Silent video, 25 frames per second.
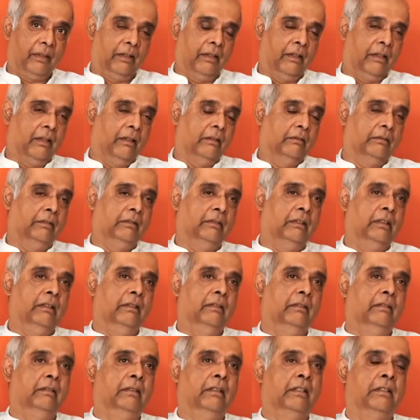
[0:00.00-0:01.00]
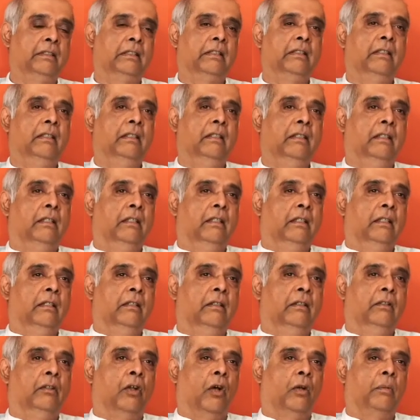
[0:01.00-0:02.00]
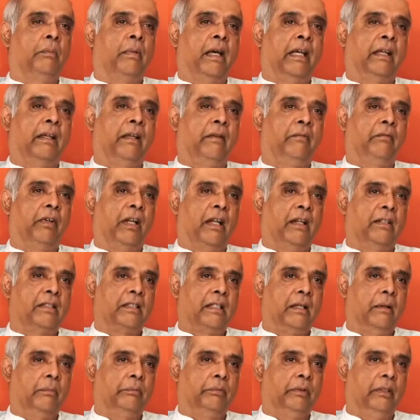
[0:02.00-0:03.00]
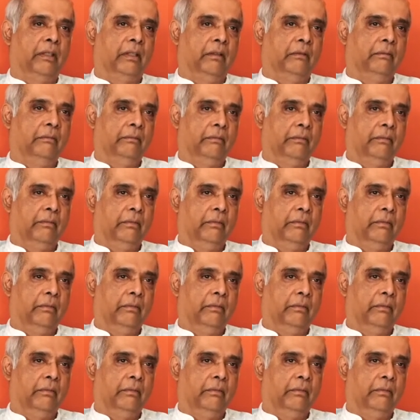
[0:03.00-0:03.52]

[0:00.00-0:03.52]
Yeah. This non-banking finance company